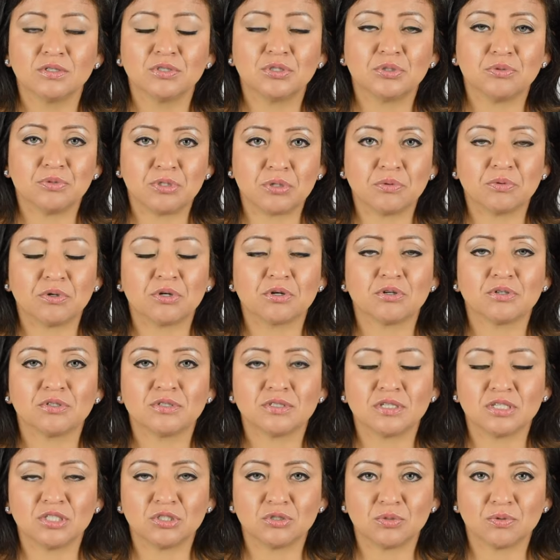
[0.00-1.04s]
to
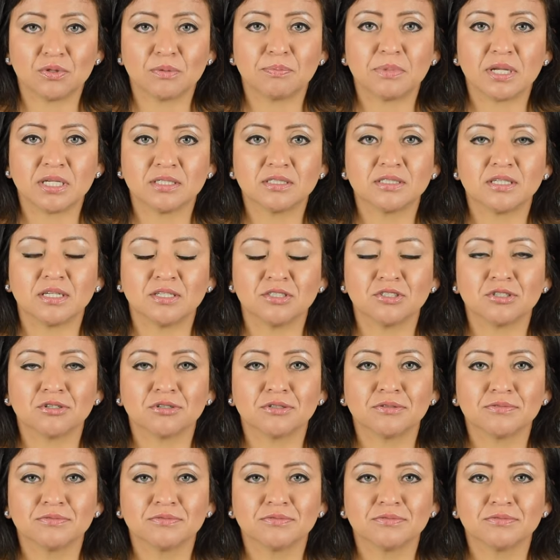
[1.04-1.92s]
donors and to the Blood Center.